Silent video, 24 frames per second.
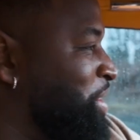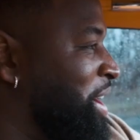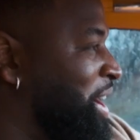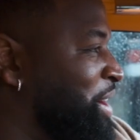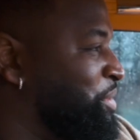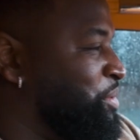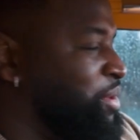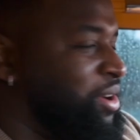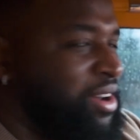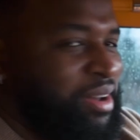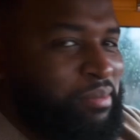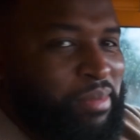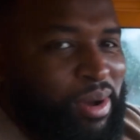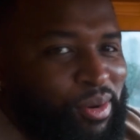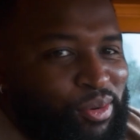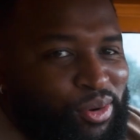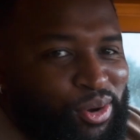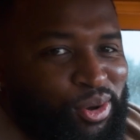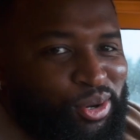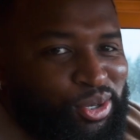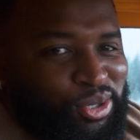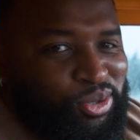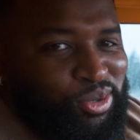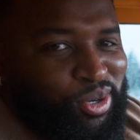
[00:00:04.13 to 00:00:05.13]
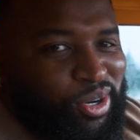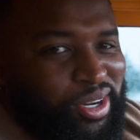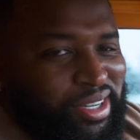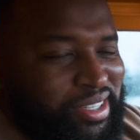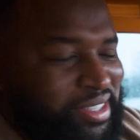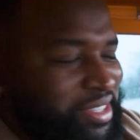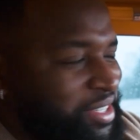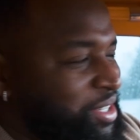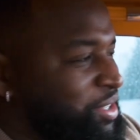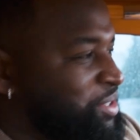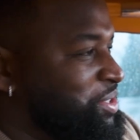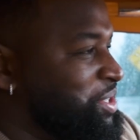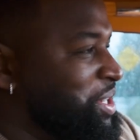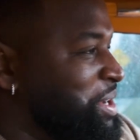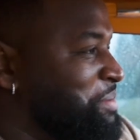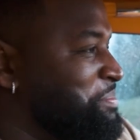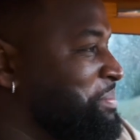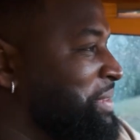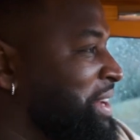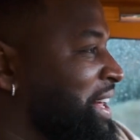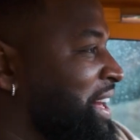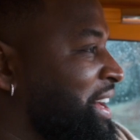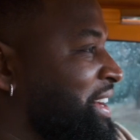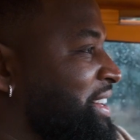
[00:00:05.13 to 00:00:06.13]
riding around in my Rolls Royce,
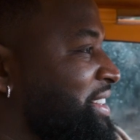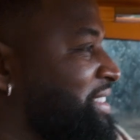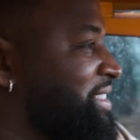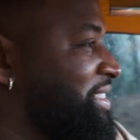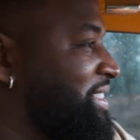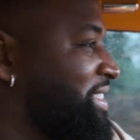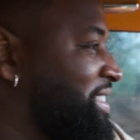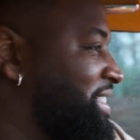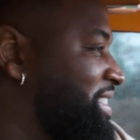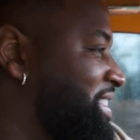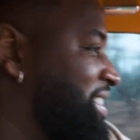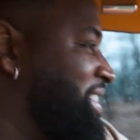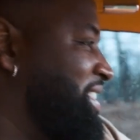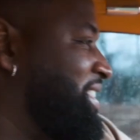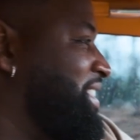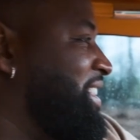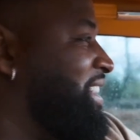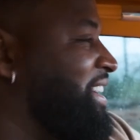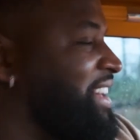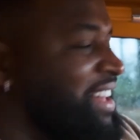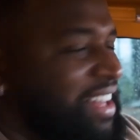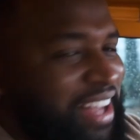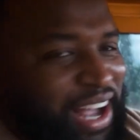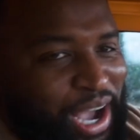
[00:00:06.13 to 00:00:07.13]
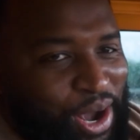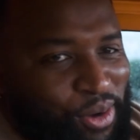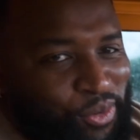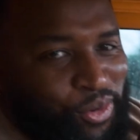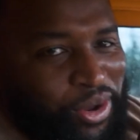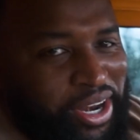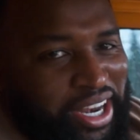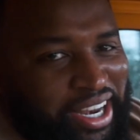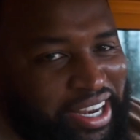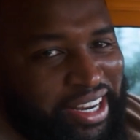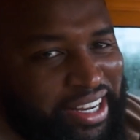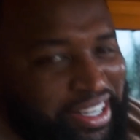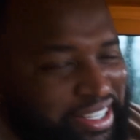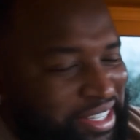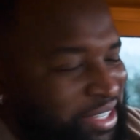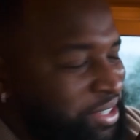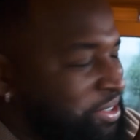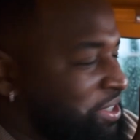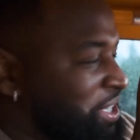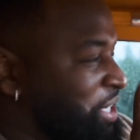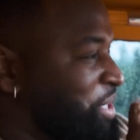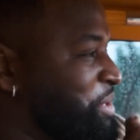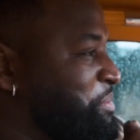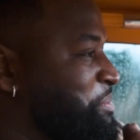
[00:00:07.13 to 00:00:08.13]
something like, I rented it,
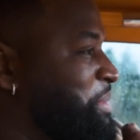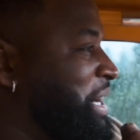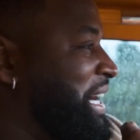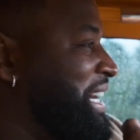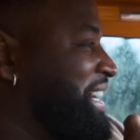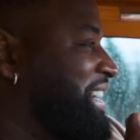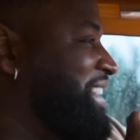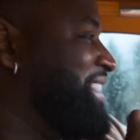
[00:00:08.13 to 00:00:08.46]
don't tell nobody.